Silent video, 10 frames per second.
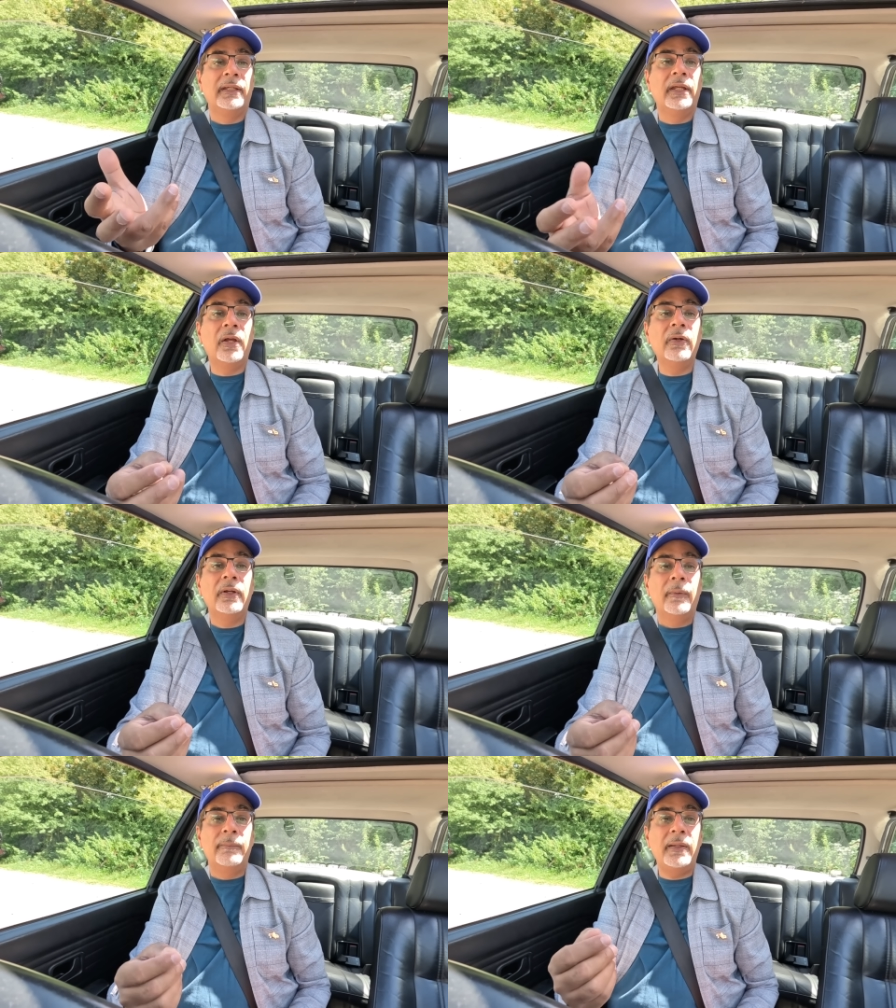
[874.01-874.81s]
you know,
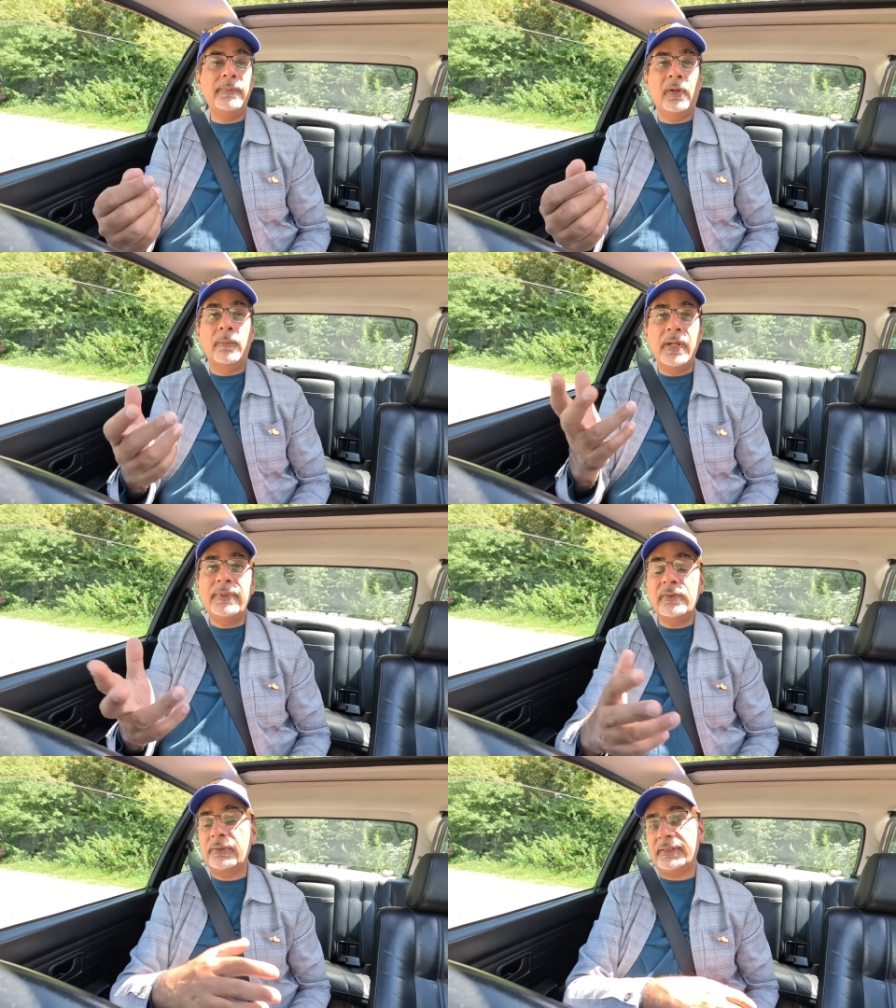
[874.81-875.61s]
maybe, or
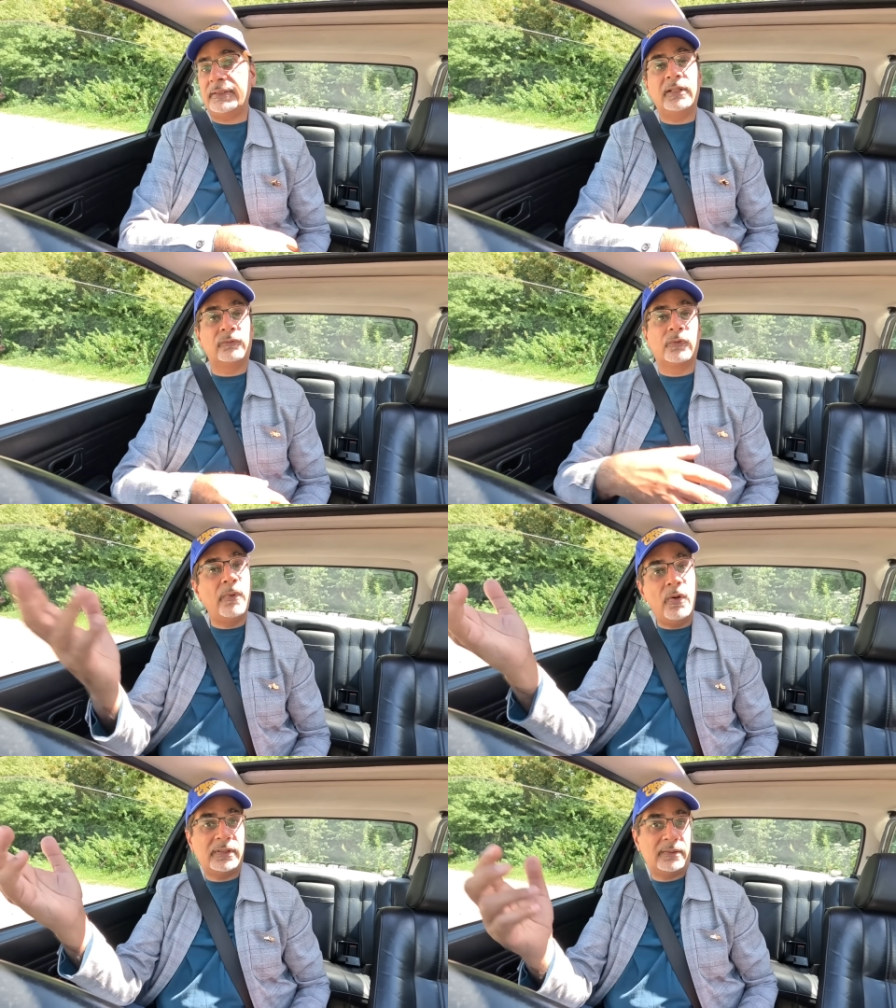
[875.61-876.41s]
maybe you're just in the
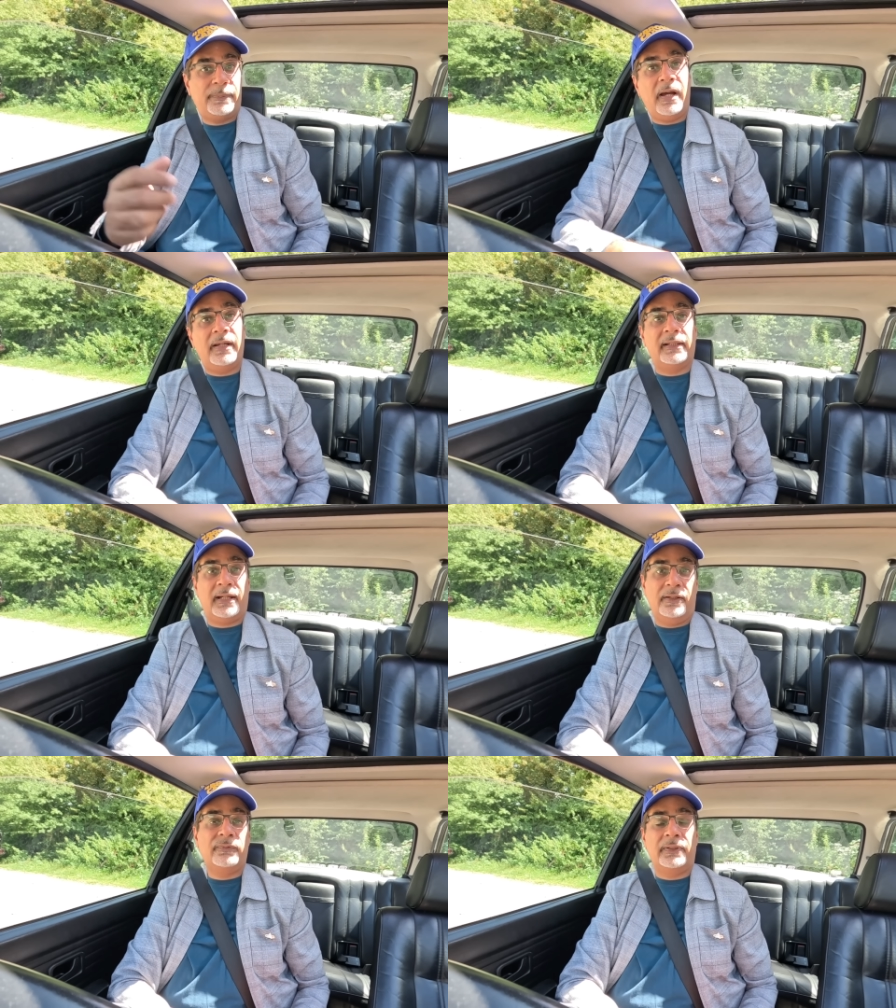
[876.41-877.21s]
remotest part of the
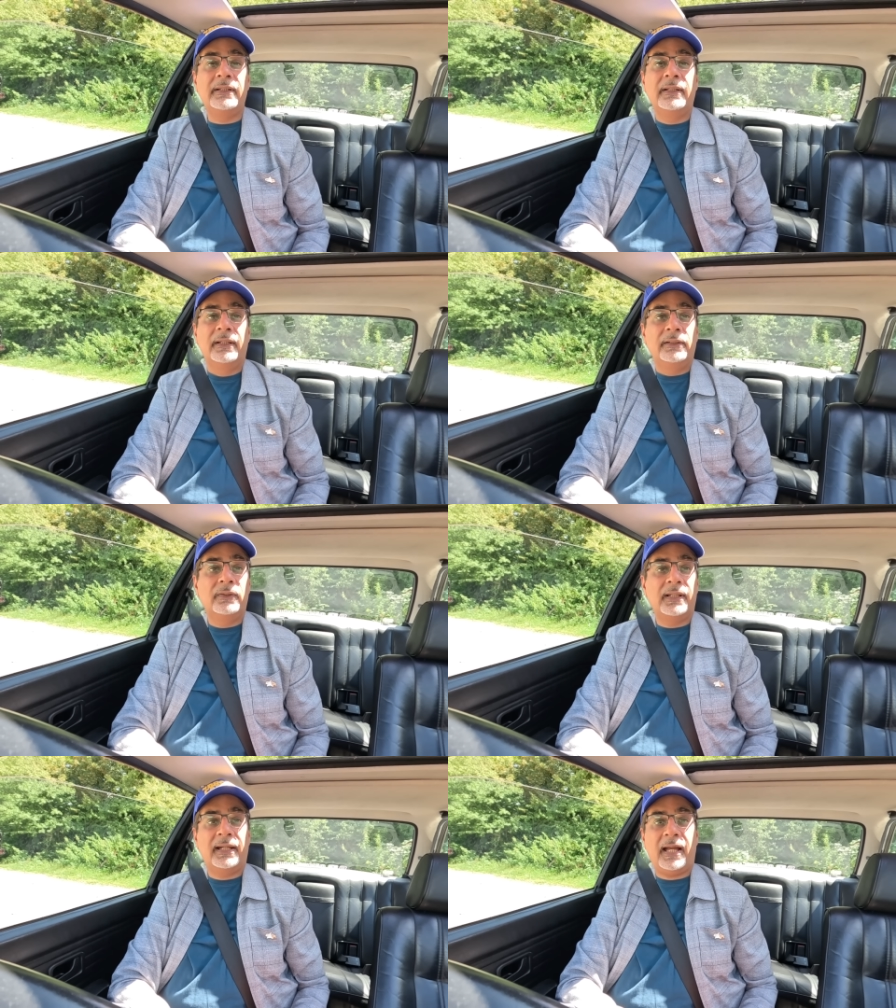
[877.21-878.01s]
country, you
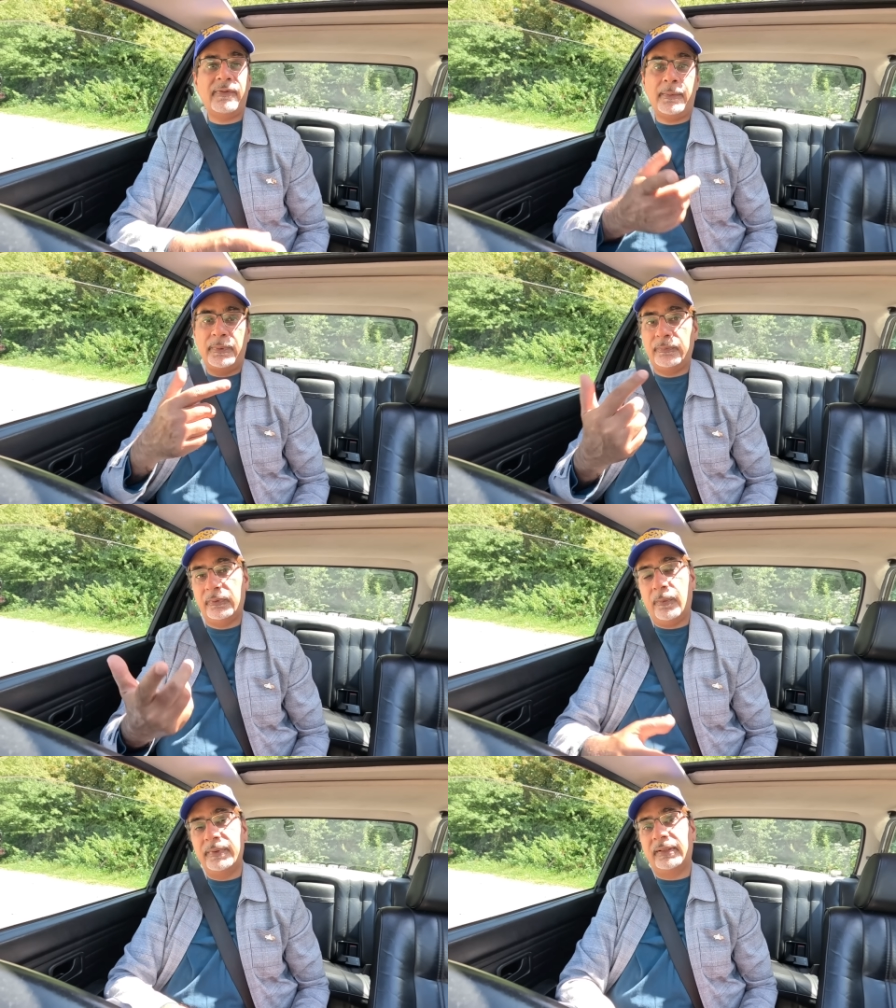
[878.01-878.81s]
know, like I've had people
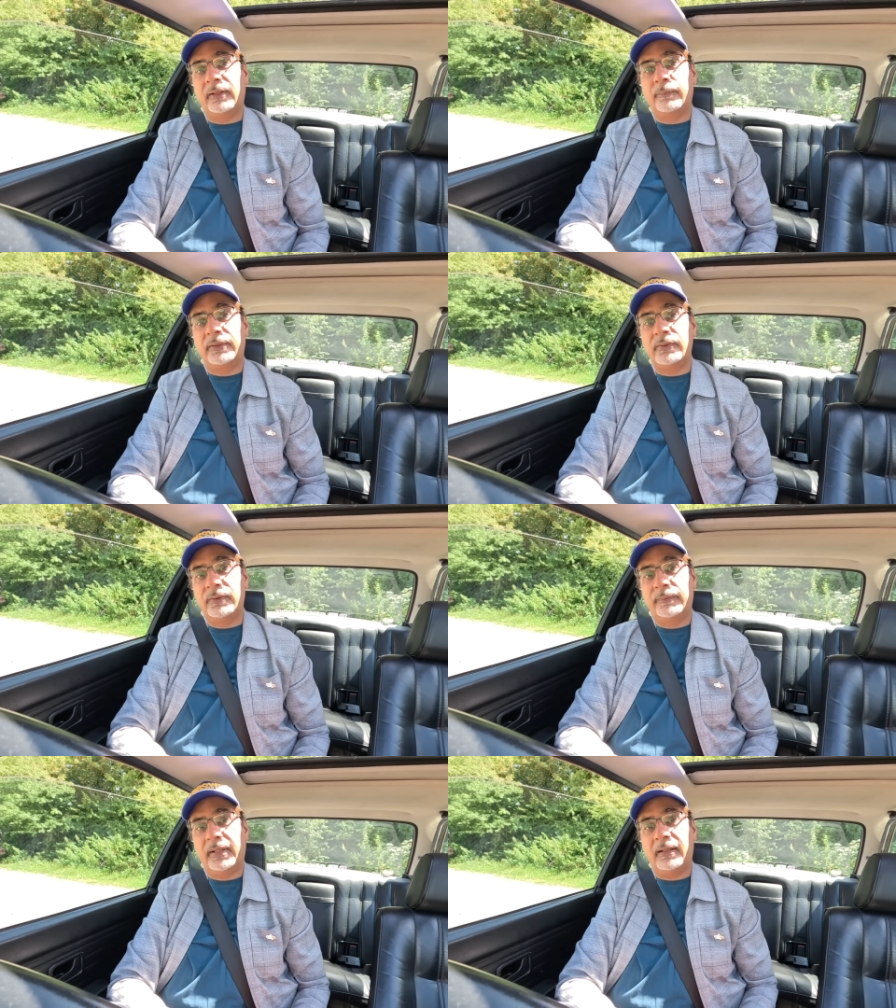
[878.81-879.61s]
commenting on my
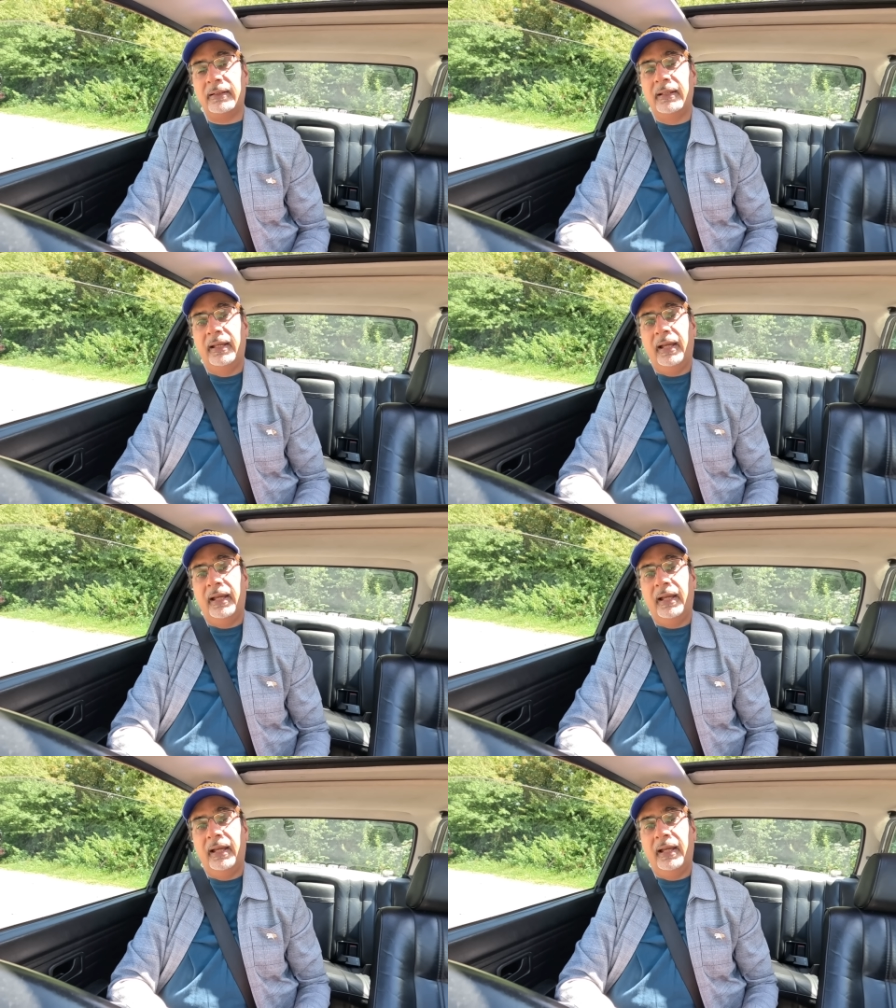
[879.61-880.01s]
YouTube channel,